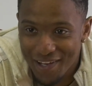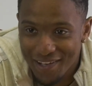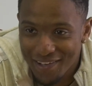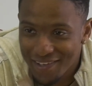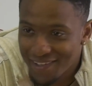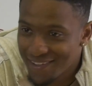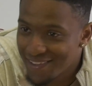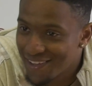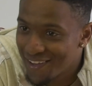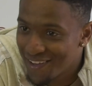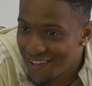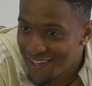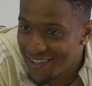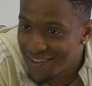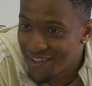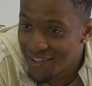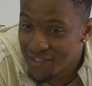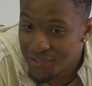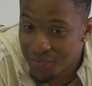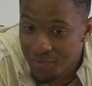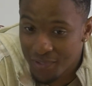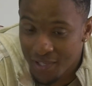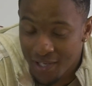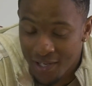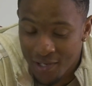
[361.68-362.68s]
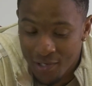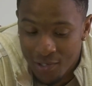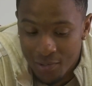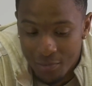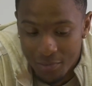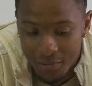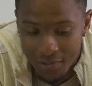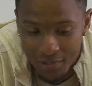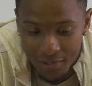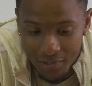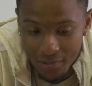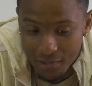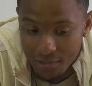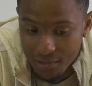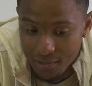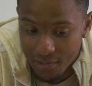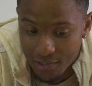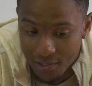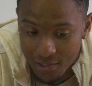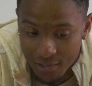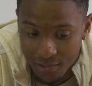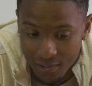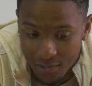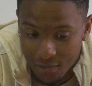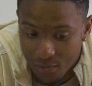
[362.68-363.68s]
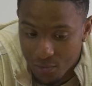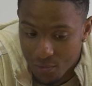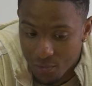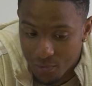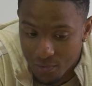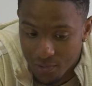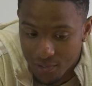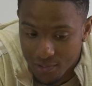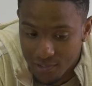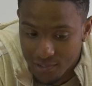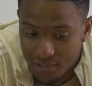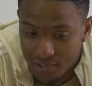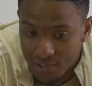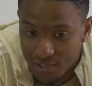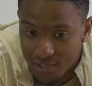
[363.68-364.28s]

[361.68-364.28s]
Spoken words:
It does really help. You know, in corners,